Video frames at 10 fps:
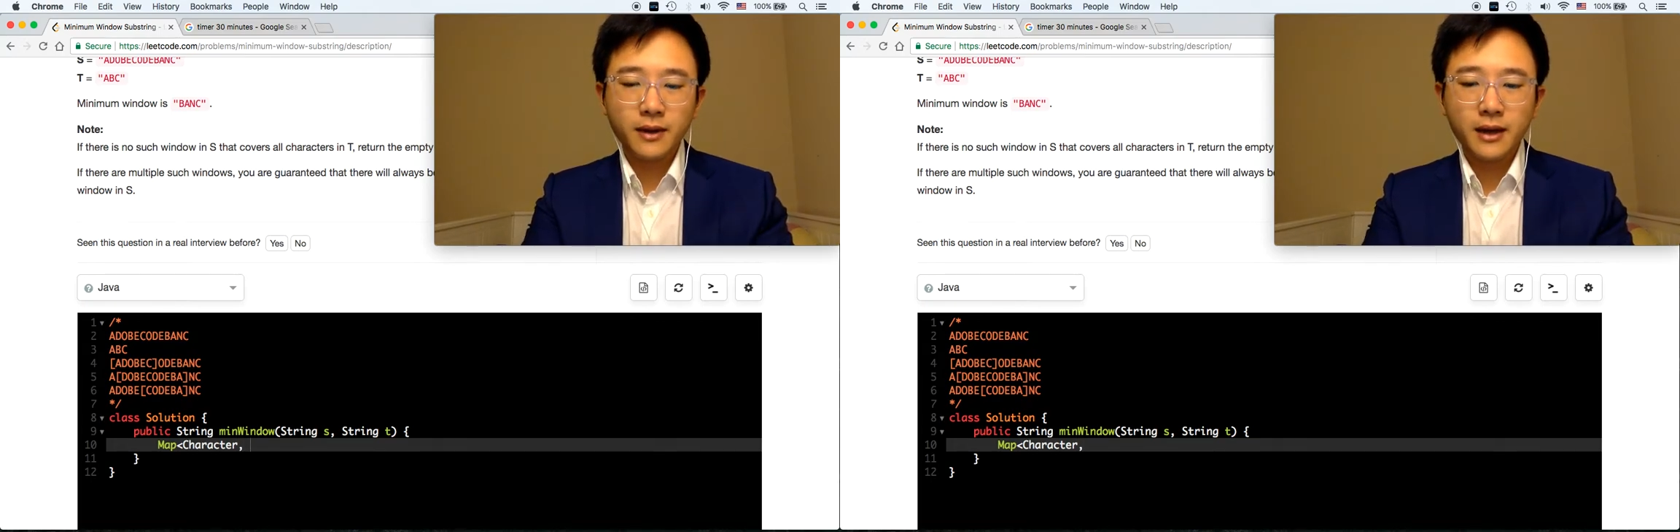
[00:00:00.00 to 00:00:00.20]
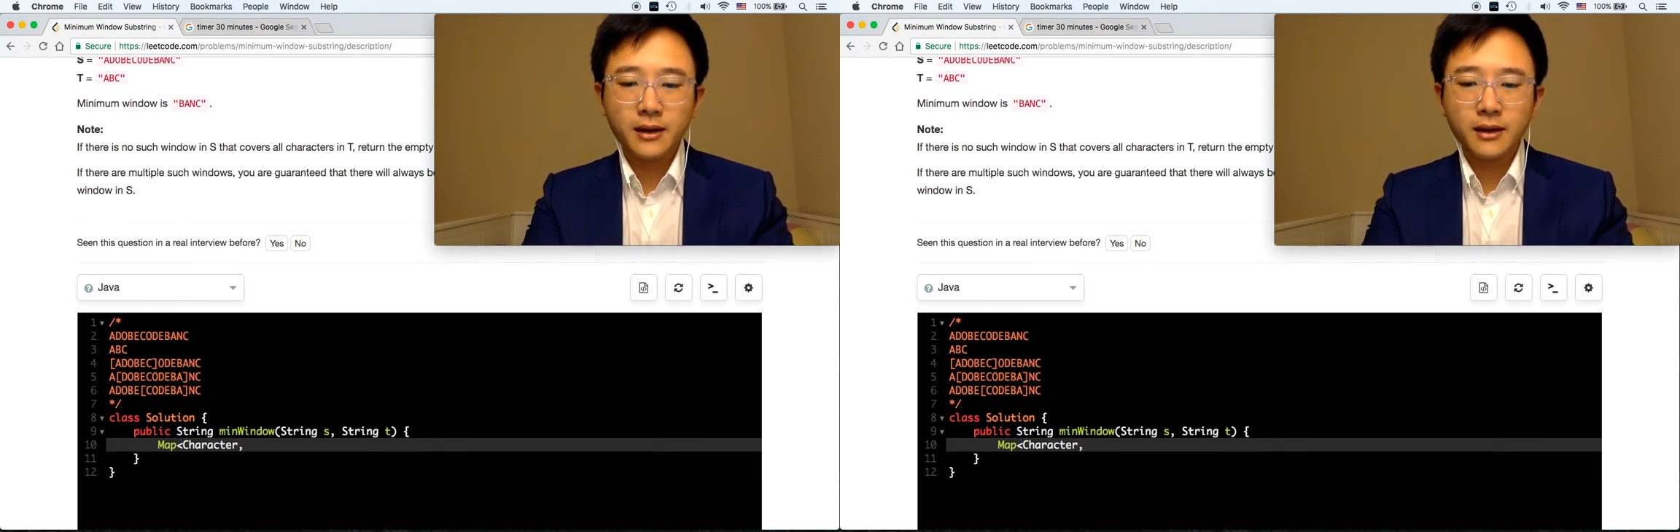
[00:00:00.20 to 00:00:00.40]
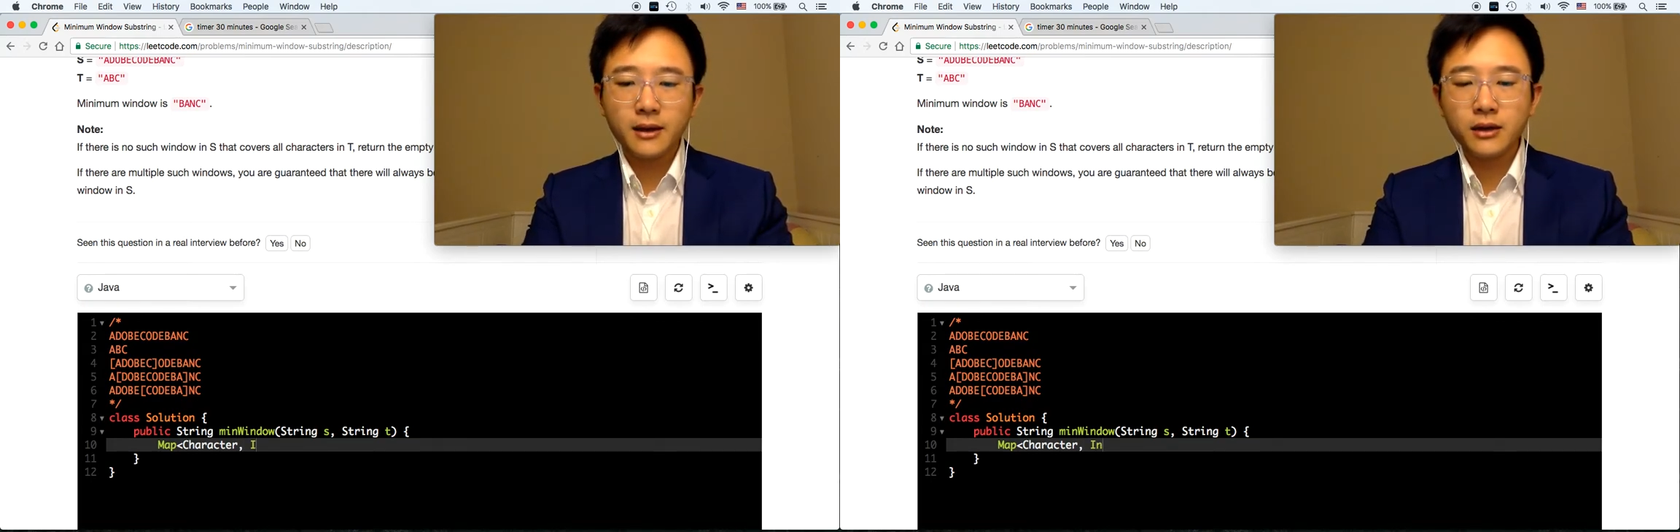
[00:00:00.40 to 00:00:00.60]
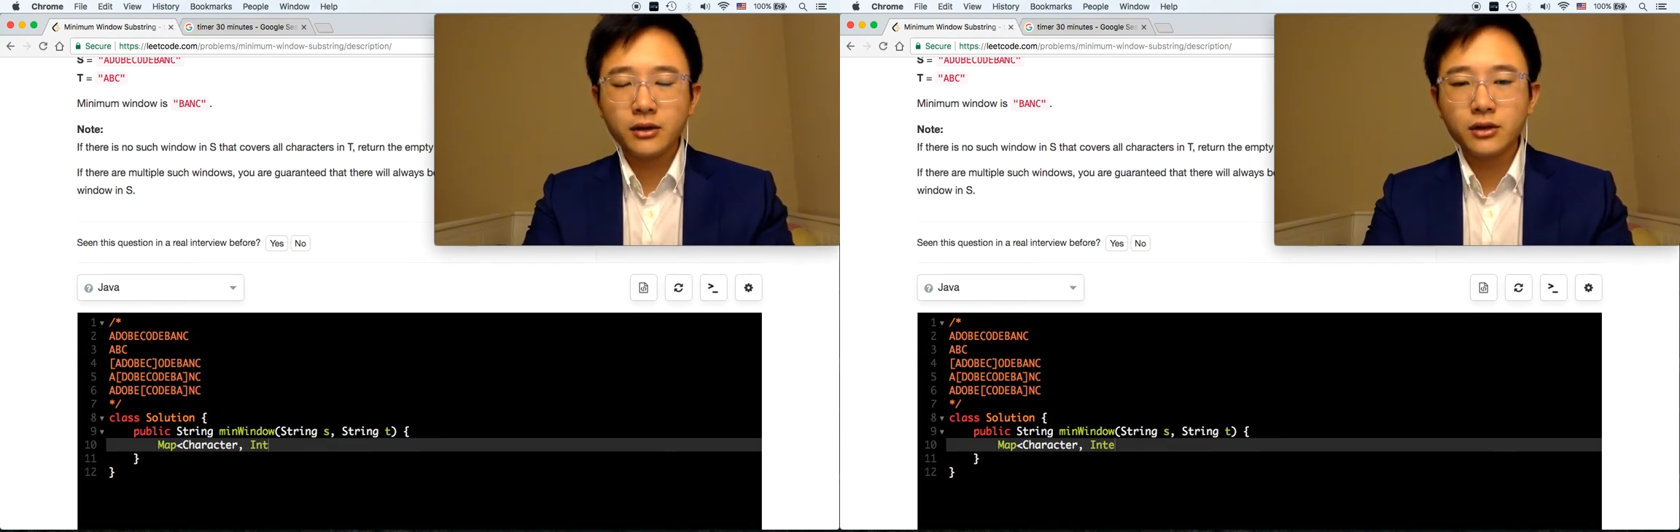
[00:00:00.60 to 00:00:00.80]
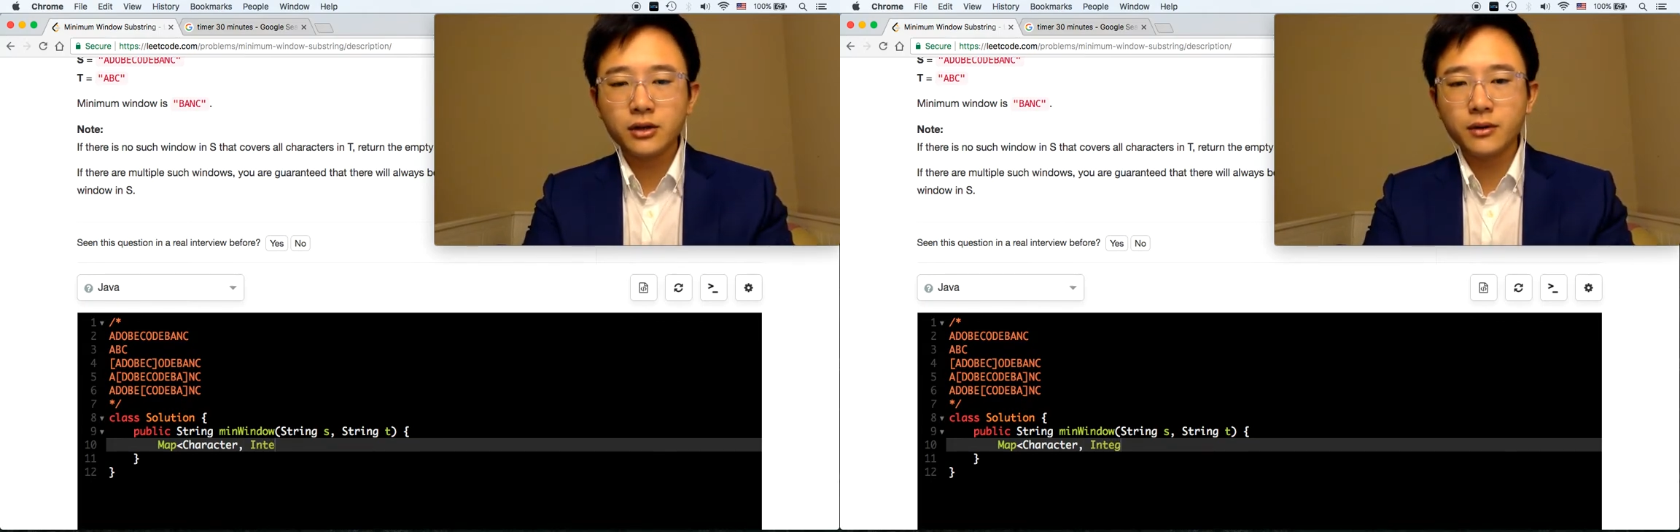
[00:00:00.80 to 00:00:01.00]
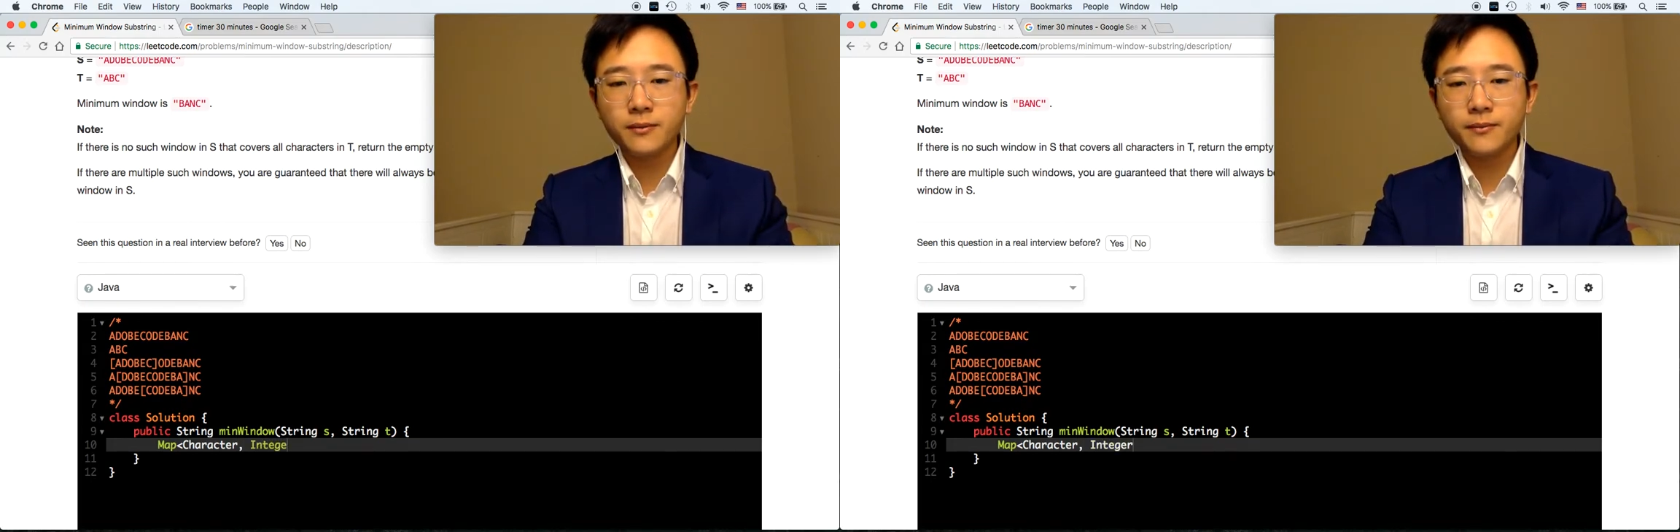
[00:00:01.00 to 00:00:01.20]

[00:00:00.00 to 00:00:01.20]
and then integer.